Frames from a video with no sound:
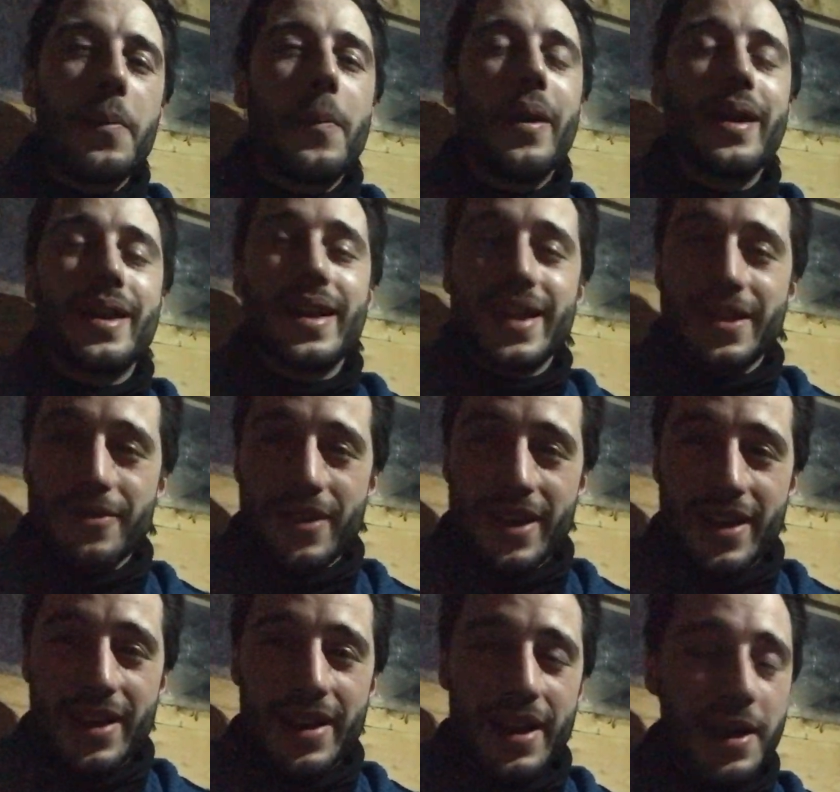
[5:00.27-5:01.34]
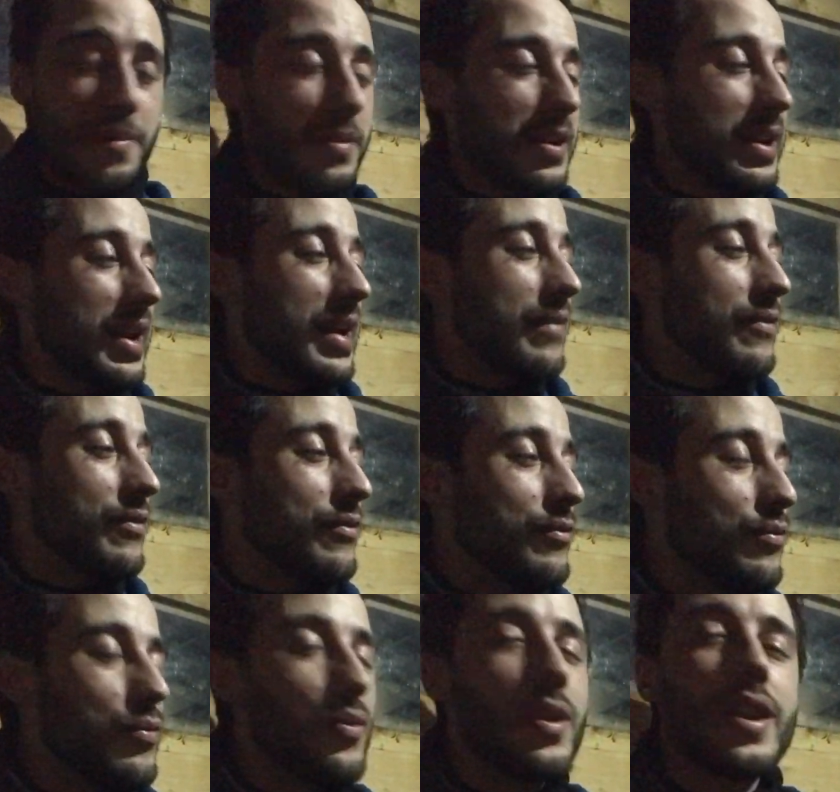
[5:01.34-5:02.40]
But anyway. I'm gonna have a
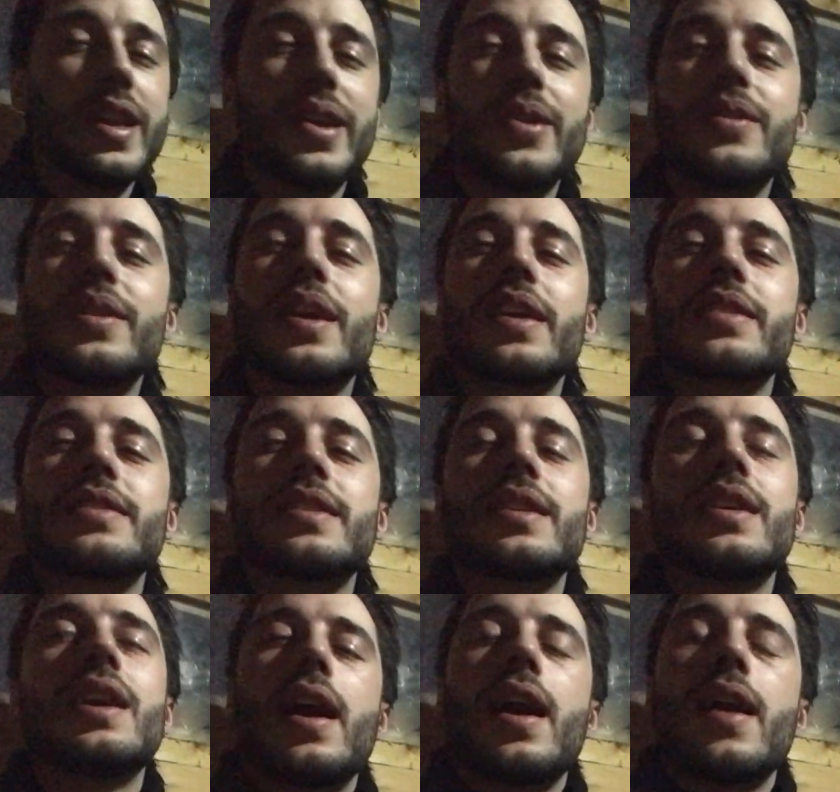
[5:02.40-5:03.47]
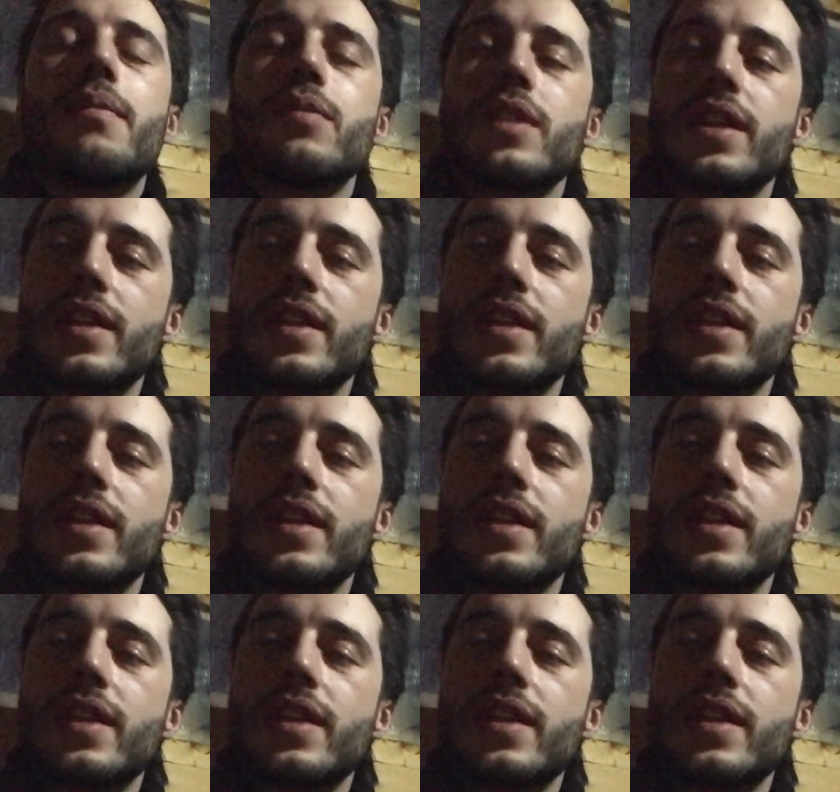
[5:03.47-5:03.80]
really good night here. I will